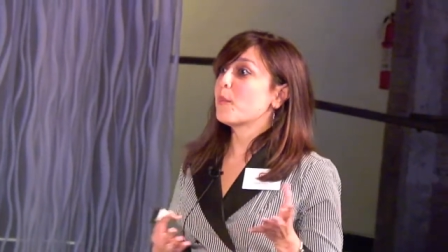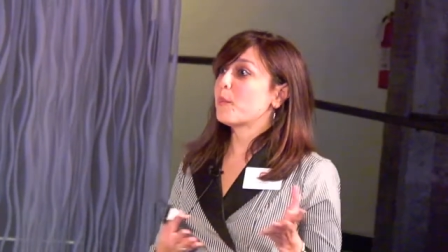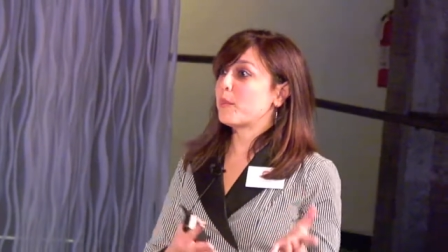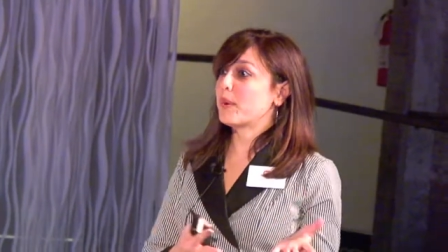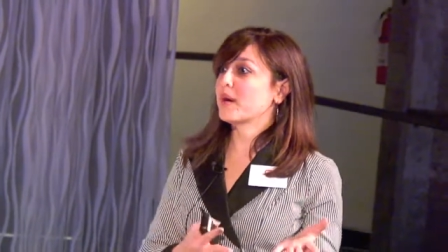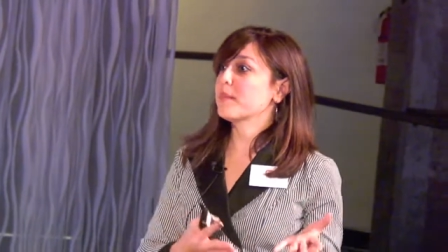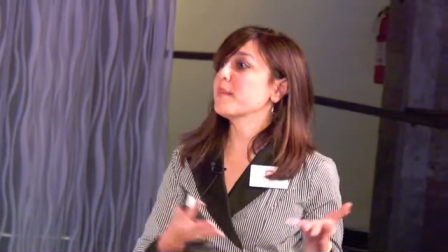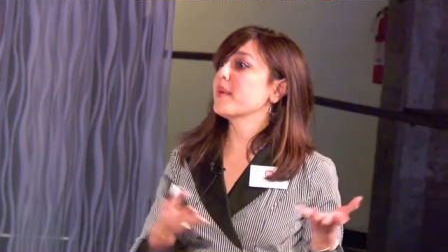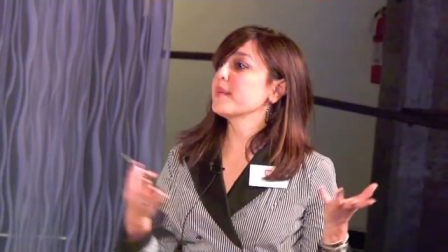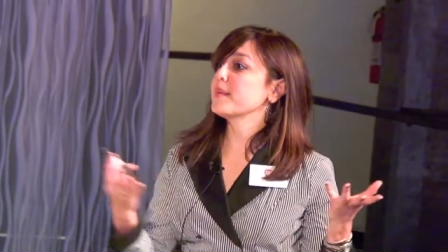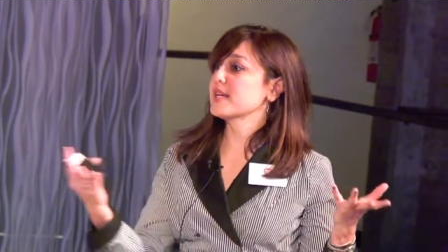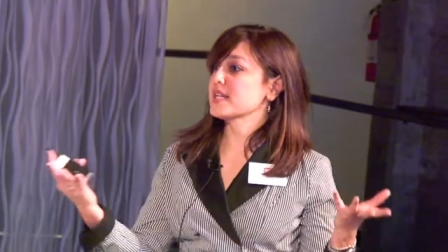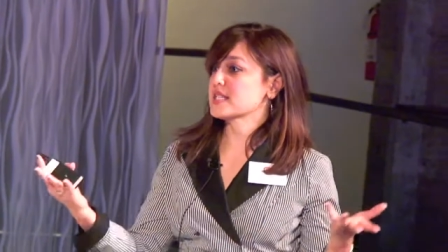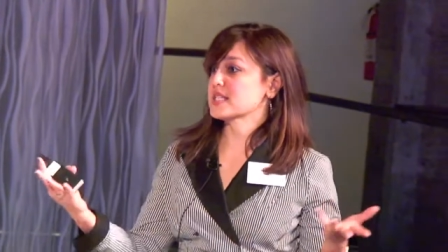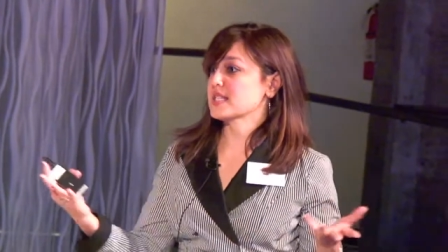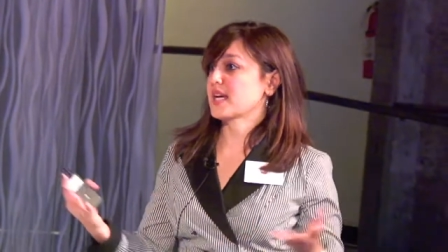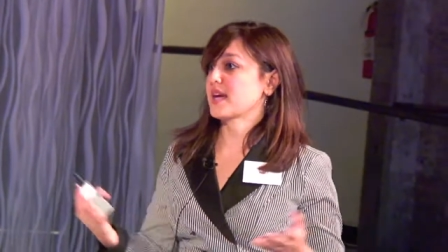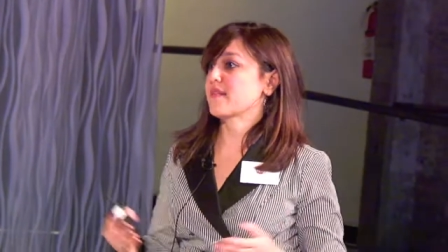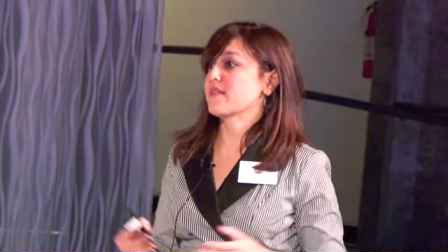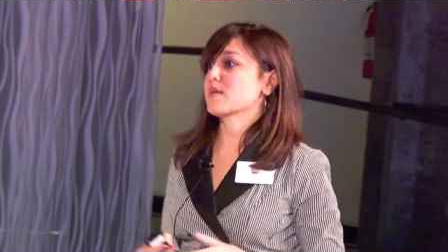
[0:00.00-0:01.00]
but maybe
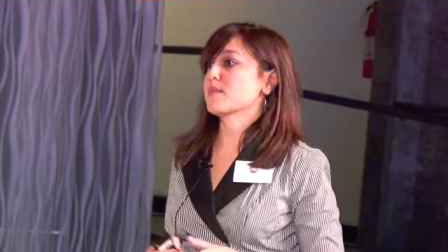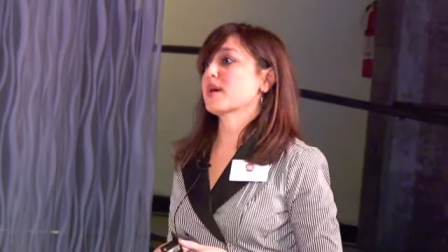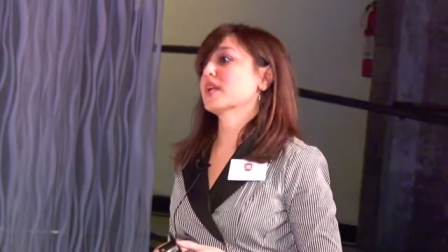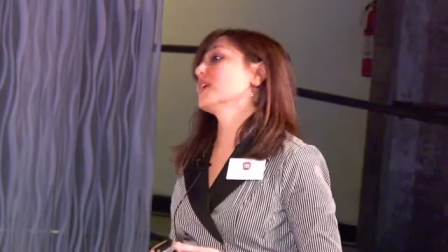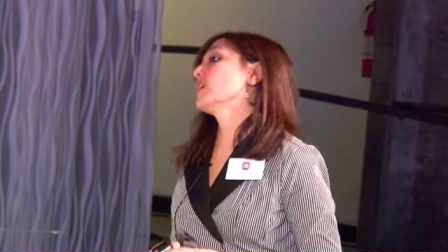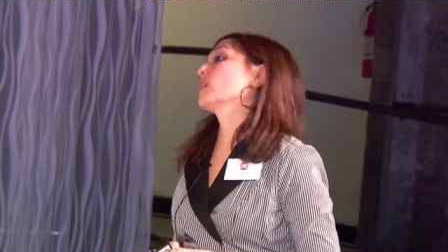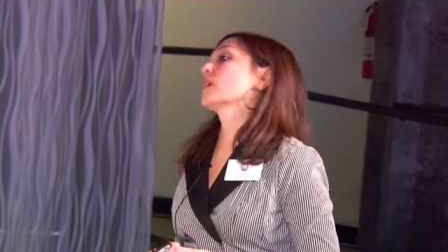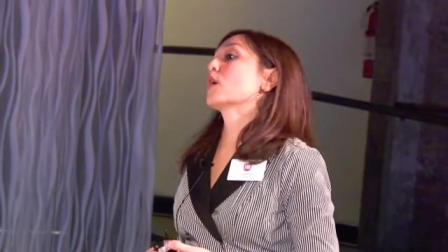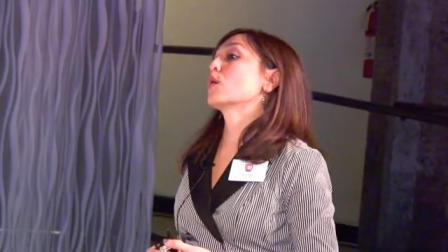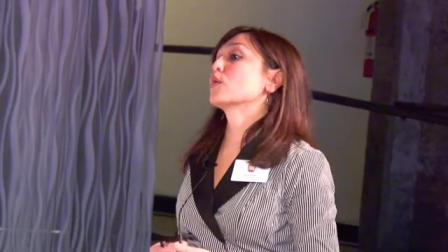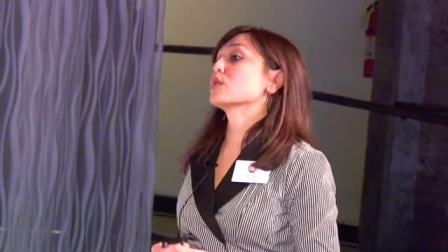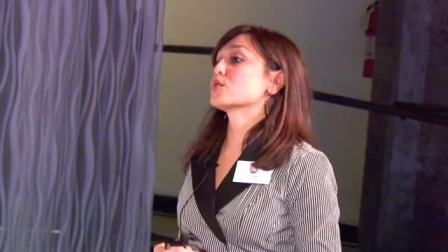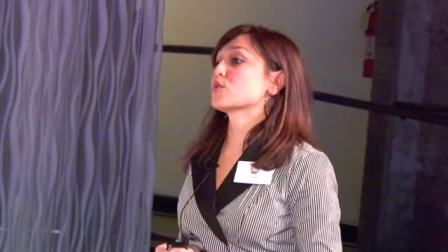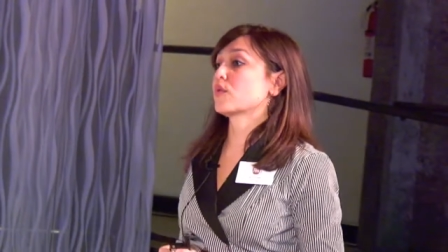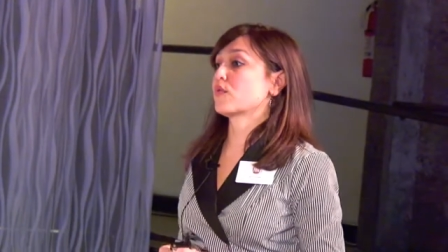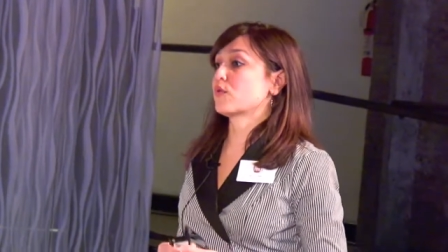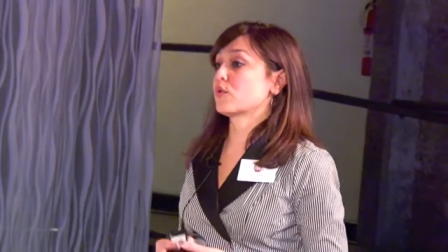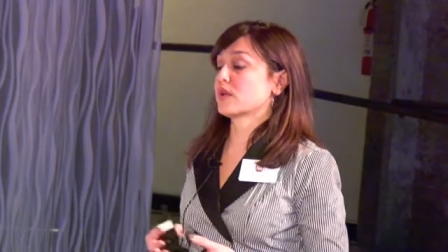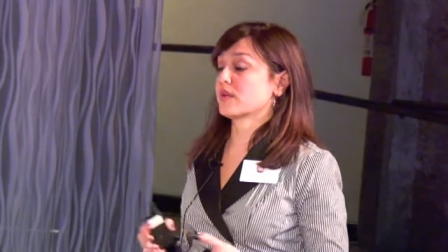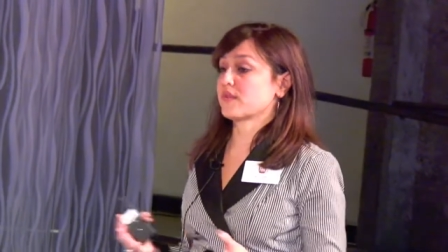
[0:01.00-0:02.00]
doesn't have the money to go into
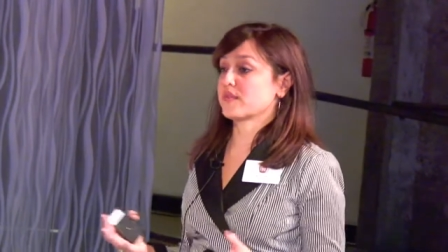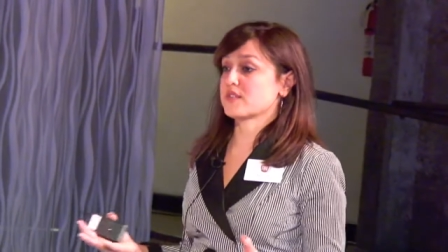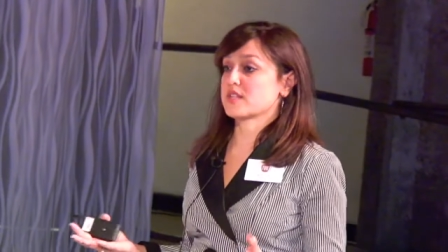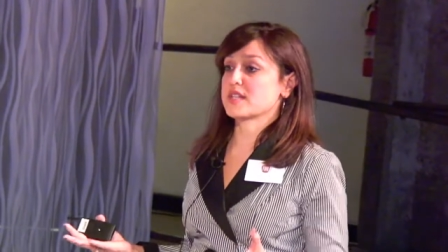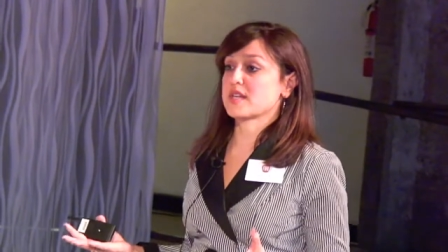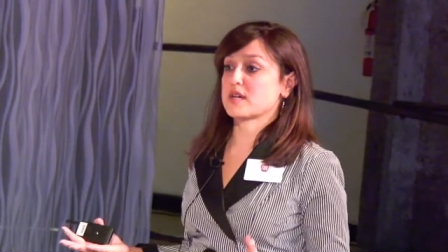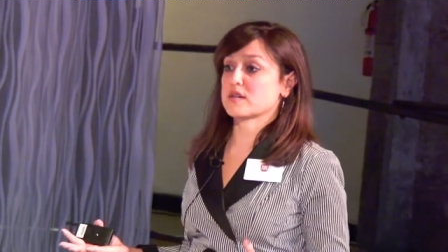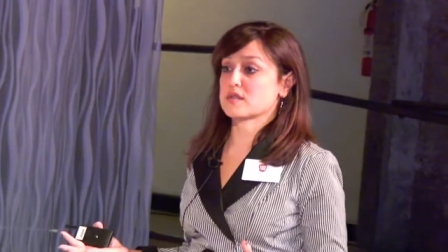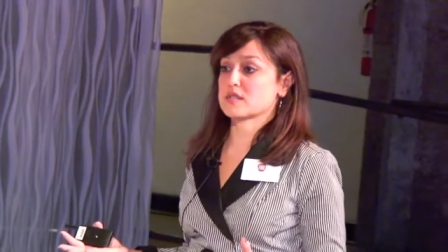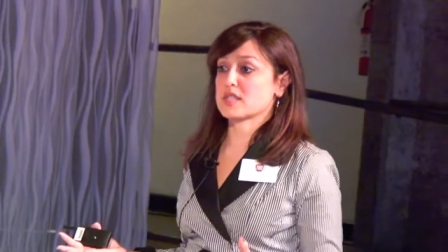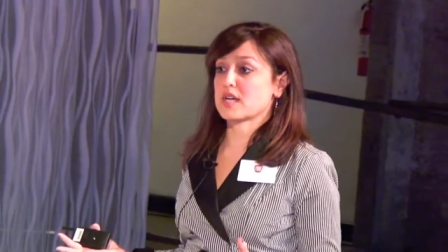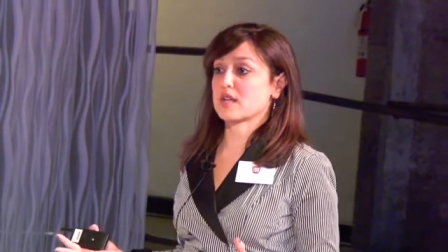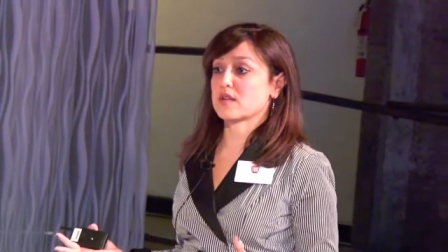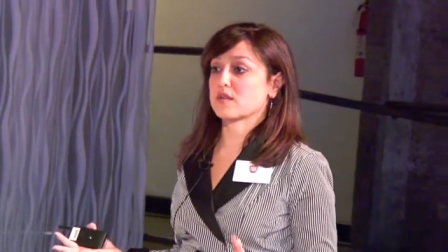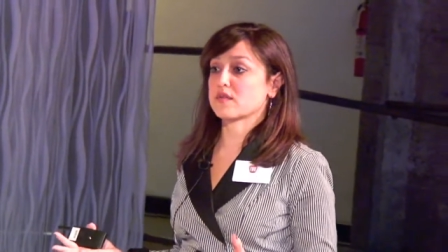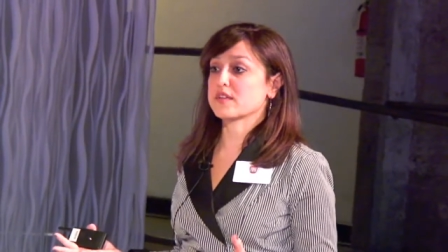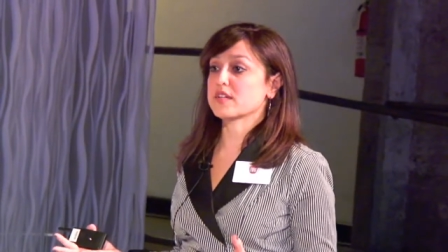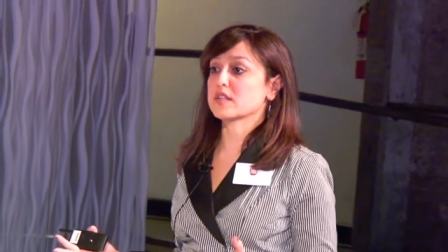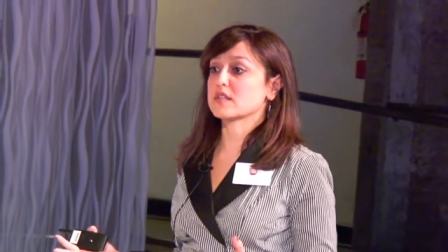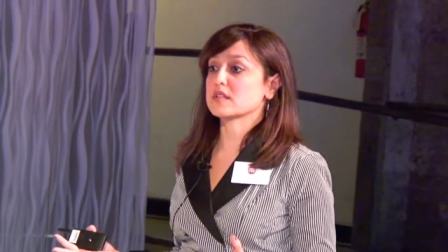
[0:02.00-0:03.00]
a forty, fifty thousand dollar
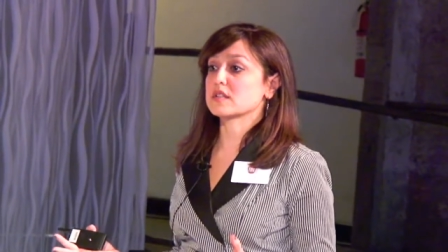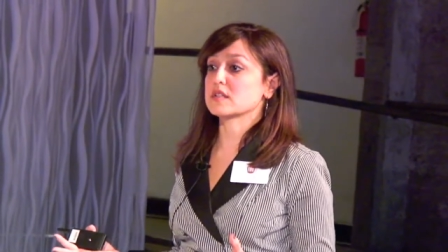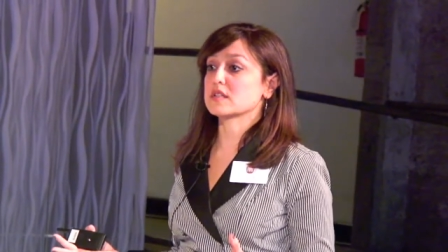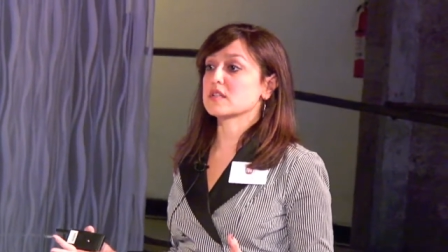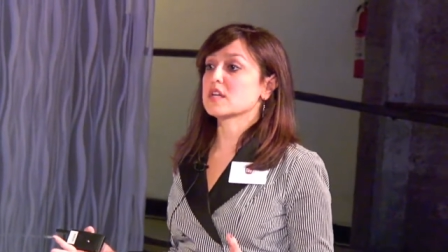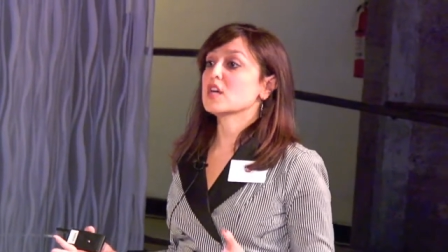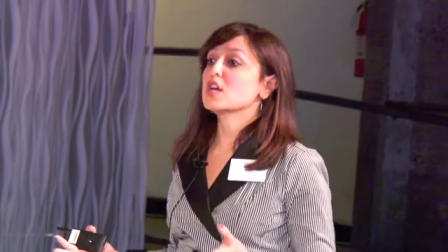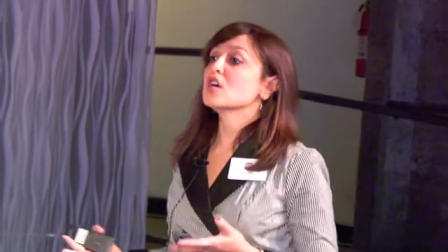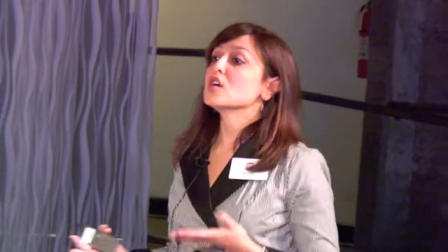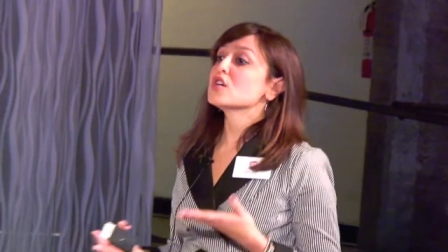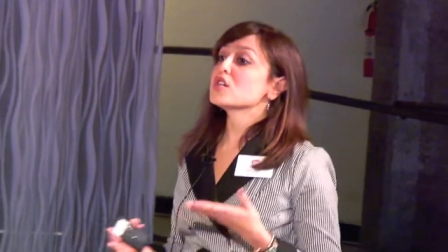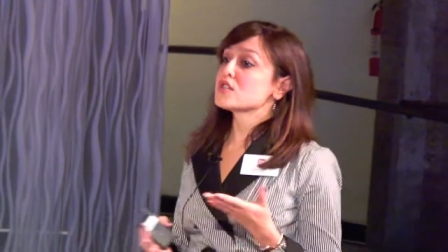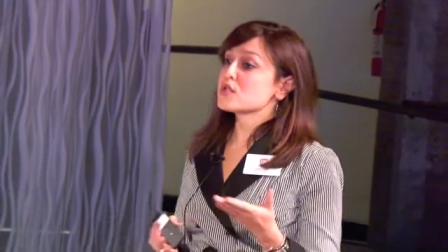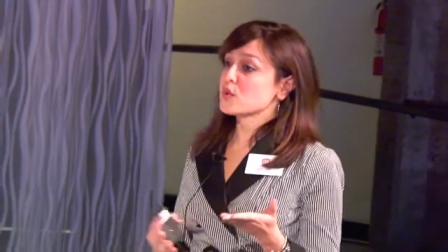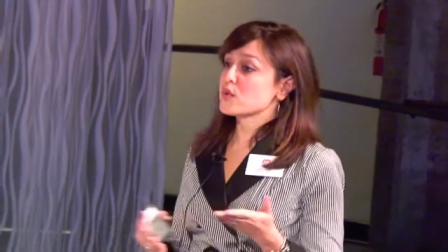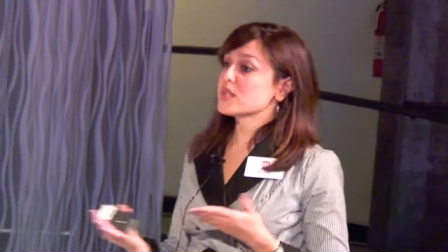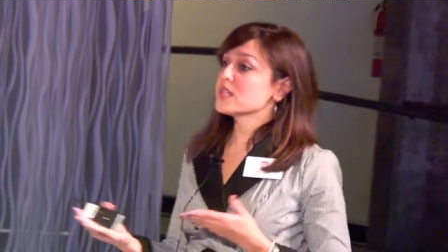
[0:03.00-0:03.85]
vehicle. So